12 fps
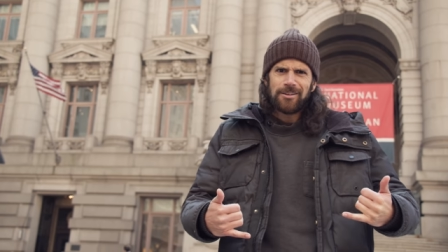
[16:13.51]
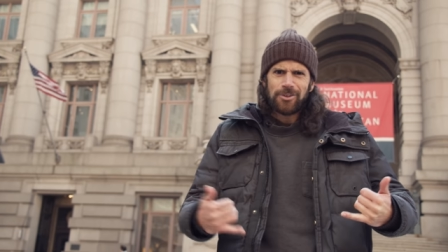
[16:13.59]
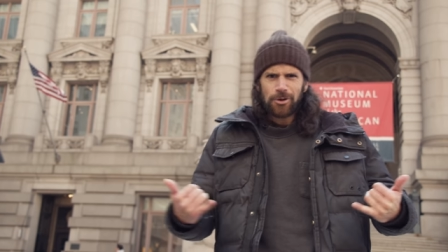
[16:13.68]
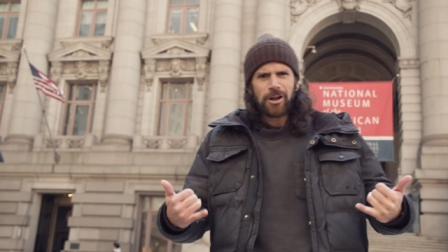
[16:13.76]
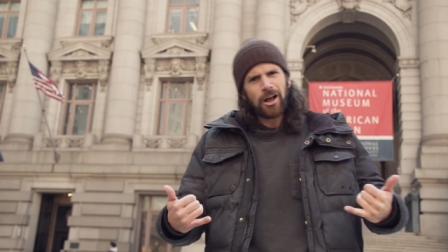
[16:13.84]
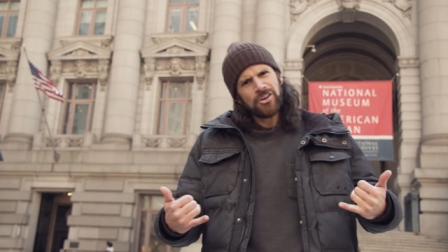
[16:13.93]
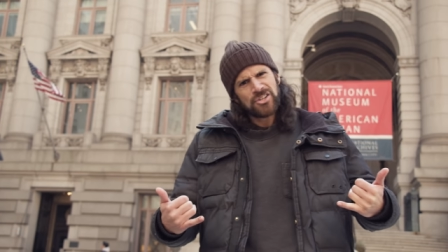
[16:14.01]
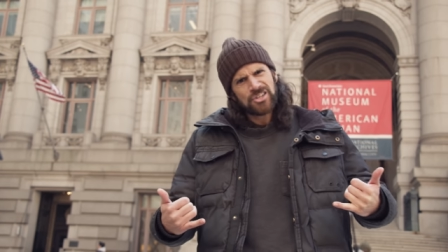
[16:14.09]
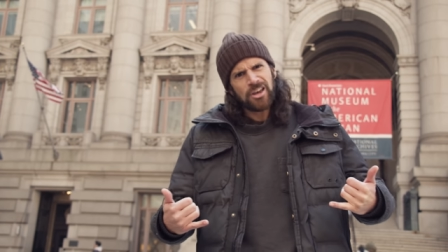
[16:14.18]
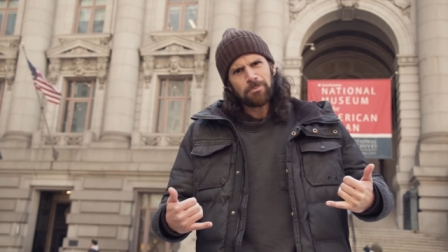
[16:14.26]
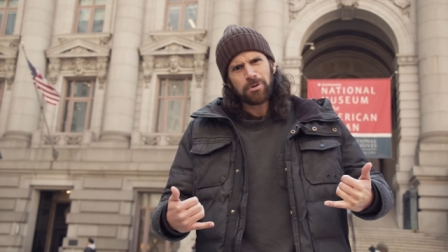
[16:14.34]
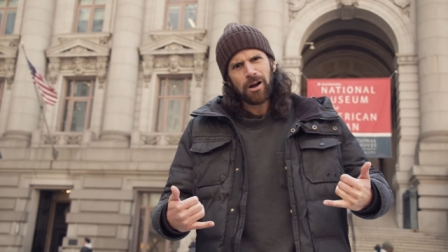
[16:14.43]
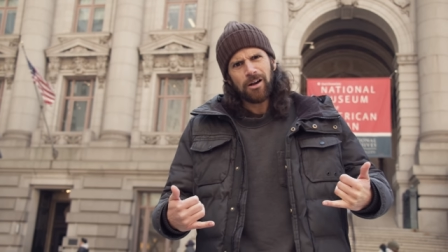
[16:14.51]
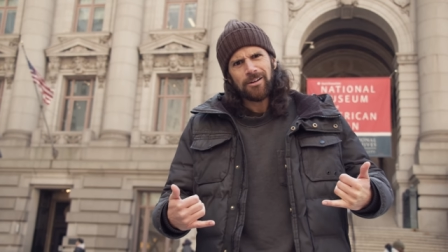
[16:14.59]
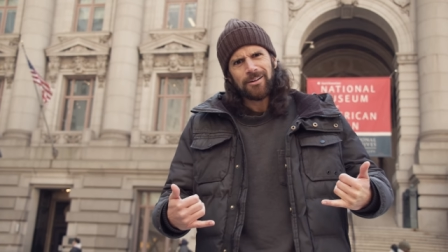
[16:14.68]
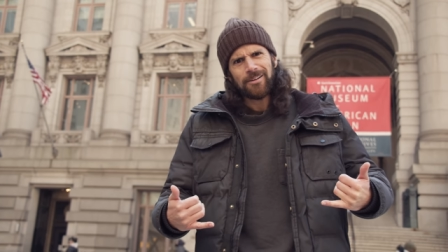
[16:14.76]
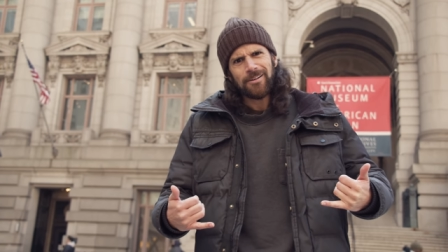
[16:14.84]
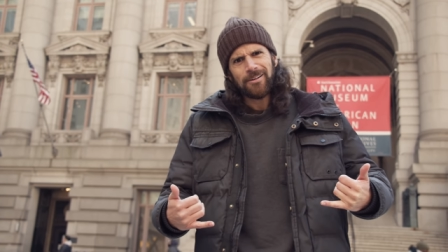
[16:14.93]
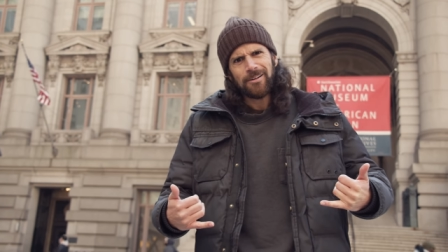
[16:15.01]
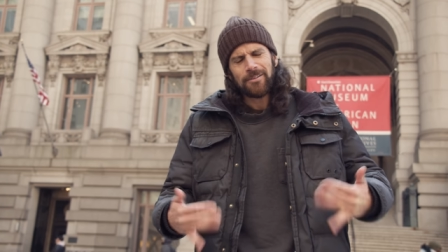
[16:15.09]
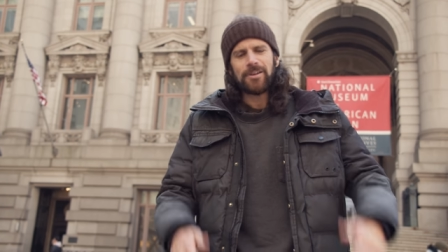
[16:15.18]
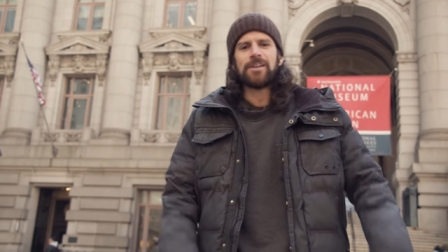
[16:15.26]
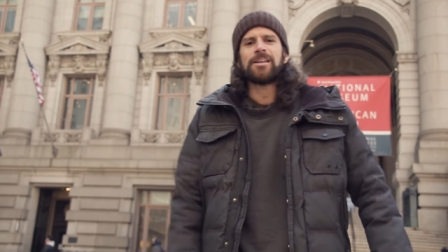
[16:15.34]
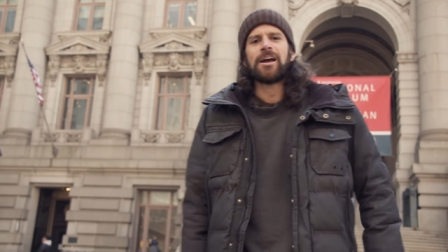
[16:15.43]
You know Kyle? He's sick, bro.
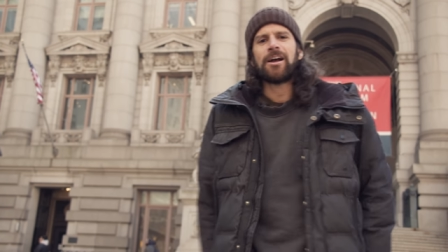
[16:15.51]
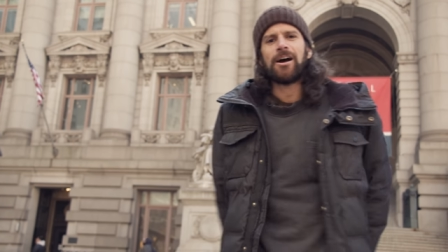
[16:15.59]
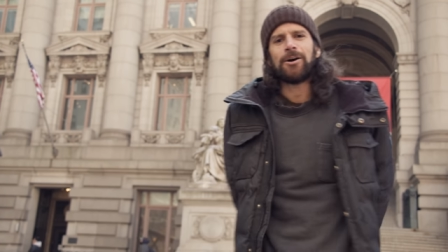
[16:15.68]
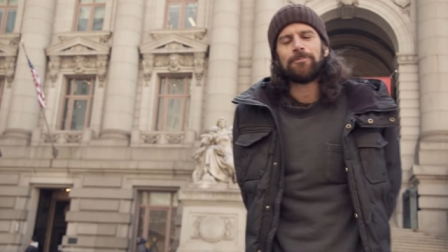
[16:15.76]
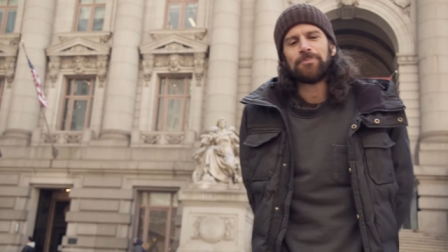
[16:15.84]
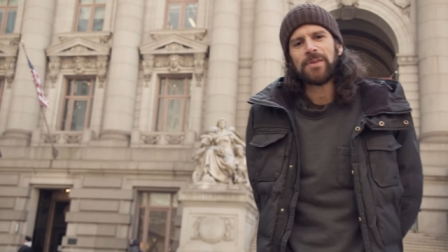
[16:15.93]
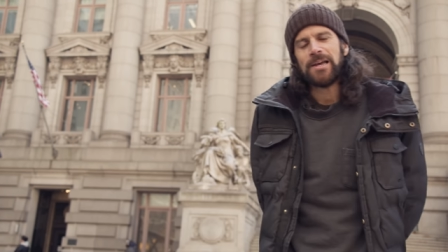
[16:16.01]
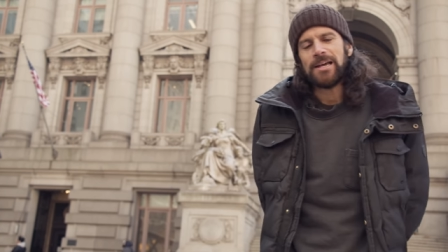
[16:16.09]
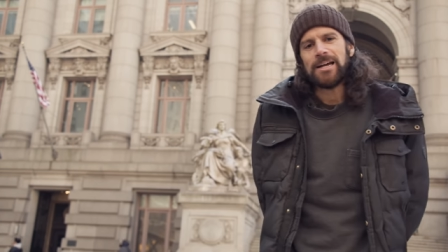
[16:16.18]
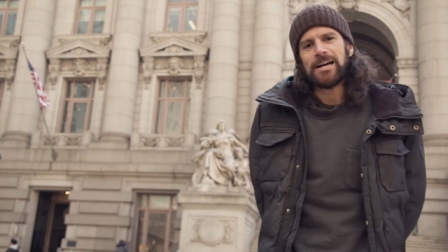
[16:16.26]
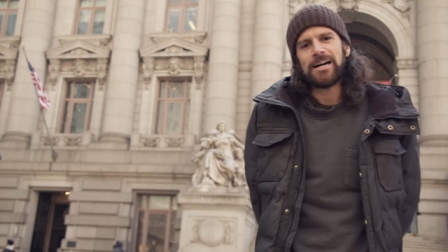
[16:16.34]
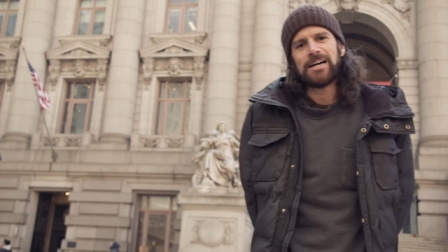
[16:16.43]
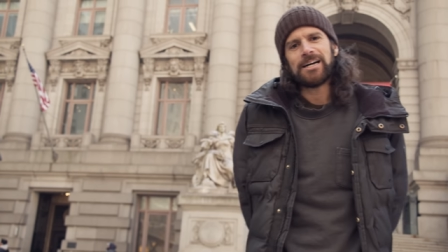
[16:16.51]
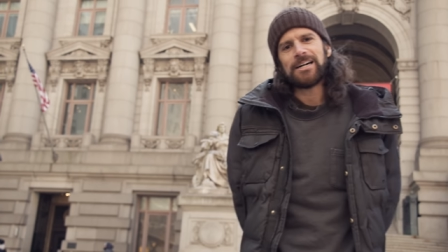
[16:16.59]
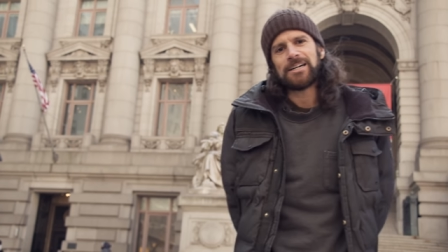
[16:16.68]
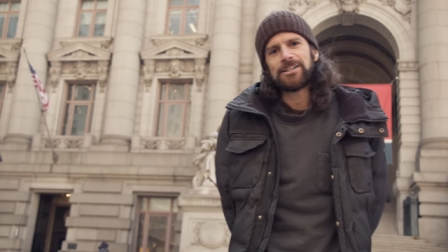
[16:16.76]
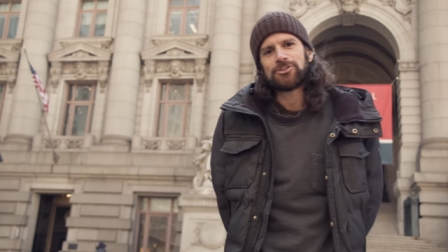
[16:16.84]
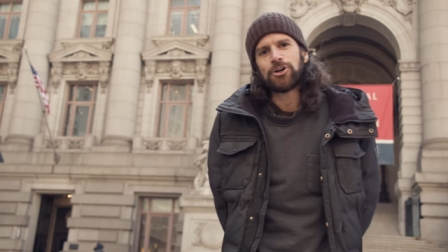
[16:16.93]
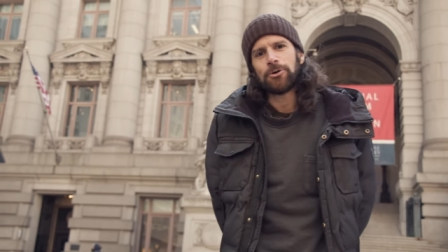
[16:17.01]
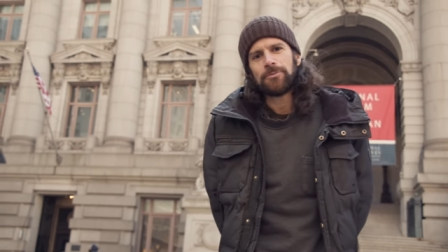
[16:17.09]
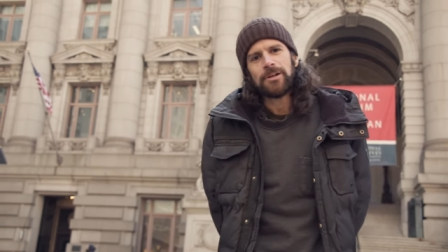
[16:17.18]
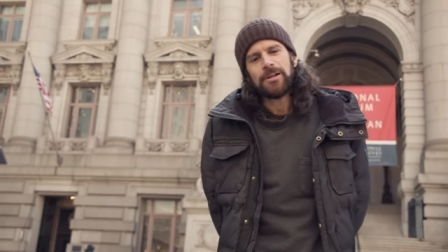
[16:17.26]
Not that Kyle. Uh, so